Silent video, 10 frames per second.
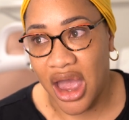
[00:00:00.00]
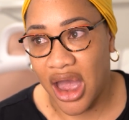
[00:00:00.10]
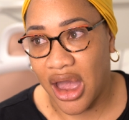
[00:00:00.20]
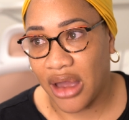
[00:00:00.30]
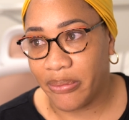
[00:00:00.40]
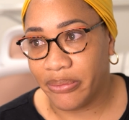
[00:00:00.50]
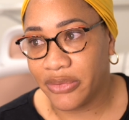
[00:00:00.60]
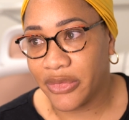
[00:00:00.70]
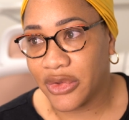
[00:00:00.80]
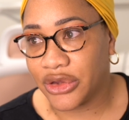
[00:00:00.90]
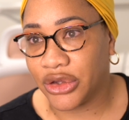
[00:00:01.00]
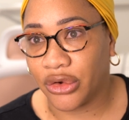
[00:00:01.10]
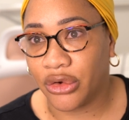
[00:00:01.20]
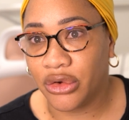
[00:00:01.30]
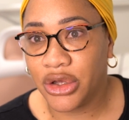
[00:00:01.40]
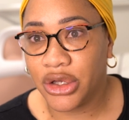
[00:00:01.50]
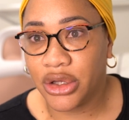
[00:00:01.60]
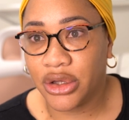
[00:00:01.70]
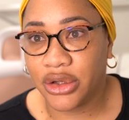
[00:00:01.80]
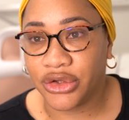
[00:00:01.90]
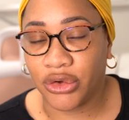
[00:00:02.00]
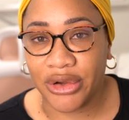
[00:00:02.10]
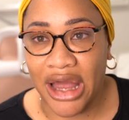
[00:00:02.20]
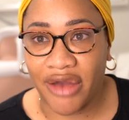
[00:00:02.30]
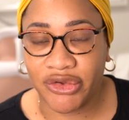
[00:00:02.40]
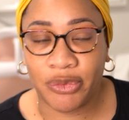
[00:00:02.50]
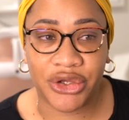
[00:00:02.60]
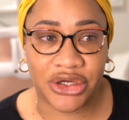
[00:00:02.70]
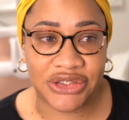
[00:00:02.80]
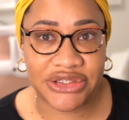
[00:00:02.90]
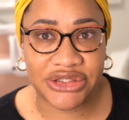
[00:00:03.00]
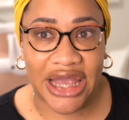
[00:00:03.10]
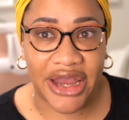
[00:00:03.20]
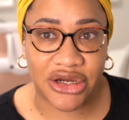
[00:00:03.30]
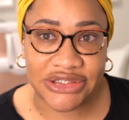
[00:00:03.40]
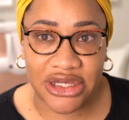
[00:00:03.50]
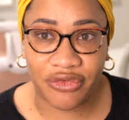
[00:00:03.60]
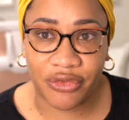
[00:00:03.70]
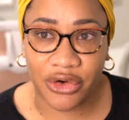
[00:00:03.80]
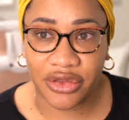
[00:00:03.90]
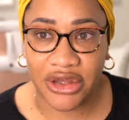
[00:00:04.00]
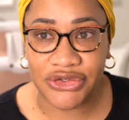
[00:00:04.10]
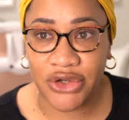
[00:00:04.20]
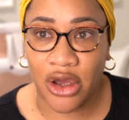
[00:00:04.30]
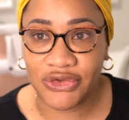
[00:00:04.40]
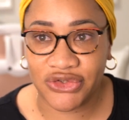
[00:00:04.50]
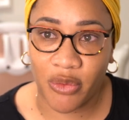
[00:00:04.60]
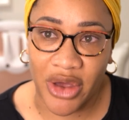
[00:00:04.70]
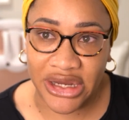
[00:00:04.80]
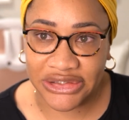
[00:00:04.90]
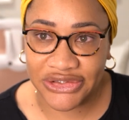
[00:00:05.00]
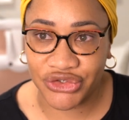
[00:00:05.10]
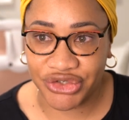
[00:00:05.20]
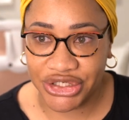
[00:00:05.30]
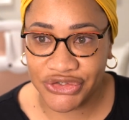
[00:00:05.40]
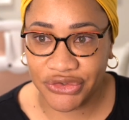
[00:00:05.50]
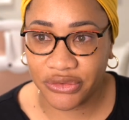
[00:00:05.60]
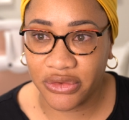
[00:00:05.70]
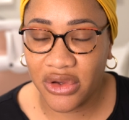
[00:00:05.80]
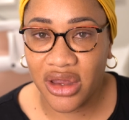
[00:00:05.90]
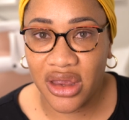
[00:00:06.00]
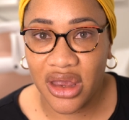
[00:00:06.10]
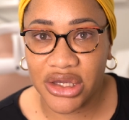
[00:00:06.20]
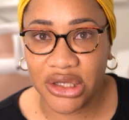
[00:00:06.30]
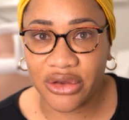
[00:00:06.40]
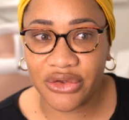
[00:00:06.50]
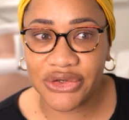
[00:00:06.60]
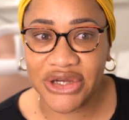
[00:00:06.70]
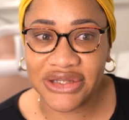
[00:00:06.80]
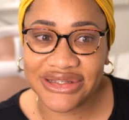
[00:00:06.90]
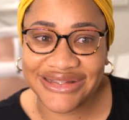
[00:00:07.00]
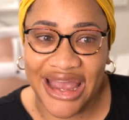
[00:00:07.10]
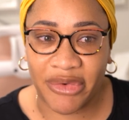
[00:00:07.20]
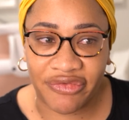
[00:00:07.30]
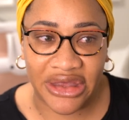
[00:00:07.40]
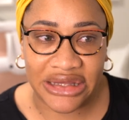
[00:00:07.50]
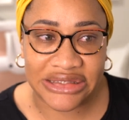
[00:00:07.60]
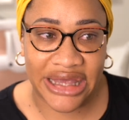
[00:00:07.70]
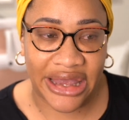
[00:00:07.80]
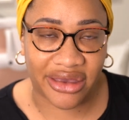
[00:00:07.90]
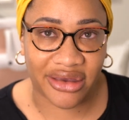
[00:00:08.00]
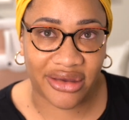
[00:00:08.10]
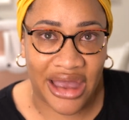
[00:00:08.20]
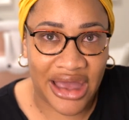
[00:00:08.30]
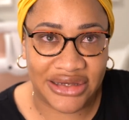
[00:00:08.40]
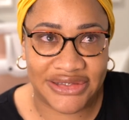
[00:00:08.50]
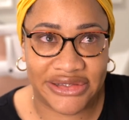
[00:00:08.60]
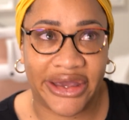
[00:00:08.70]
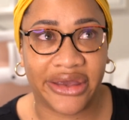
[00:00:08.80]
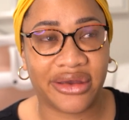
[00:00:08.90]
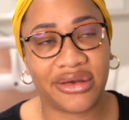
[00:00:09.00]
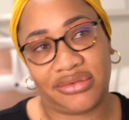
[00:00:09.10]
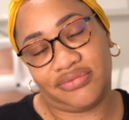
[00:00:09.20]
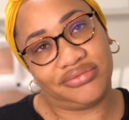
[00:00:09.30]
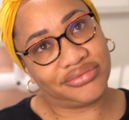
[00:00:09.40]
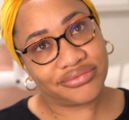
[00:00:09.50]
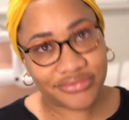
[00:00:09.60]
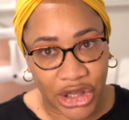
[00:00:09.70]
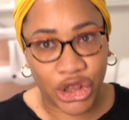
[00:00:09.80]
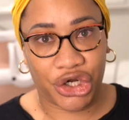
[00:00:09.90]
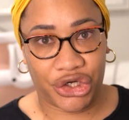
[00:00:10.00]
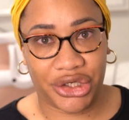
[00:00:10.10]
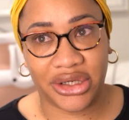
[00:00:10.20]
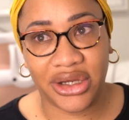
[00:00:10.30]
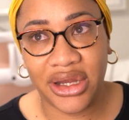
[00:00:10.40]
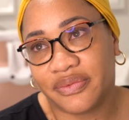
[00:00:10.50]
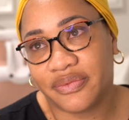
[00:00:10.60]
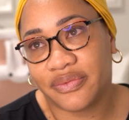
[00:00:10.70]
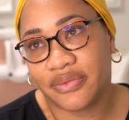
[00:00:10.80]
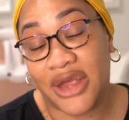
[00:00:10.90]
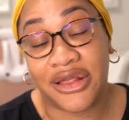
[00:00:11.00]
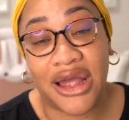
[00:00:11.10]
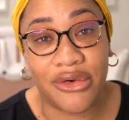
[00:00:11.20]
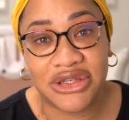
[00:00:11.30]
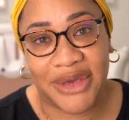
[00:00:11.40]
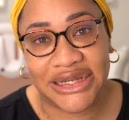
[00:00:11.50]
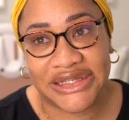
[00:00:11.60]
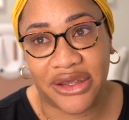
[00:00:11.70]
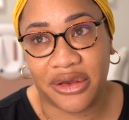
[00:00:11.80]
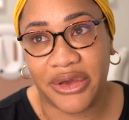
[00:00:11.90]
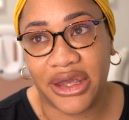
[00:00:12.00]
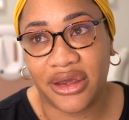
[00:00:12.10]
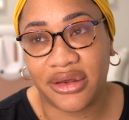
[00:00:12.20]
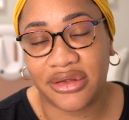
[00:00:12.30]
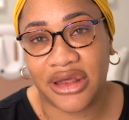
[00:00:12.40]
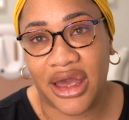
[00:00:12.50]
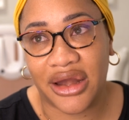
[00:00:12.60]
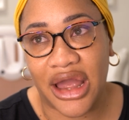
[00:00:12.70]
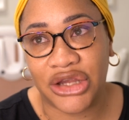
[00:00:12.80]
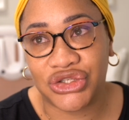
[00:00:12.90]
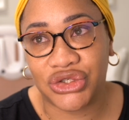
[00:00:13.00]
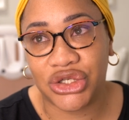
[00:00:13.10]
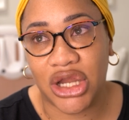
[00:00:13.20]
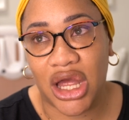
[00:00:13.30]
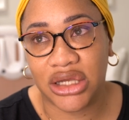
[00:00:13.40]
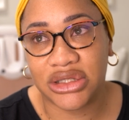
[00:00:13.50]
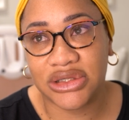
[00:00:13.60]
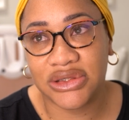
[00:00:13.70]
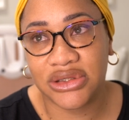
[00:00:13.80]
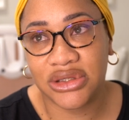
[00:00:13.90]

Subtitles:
You know, you don't have to put your entire self-worth into how someone else treats you. You know, those are the type of things like I had to like learn. And that was my takeaway, that I should not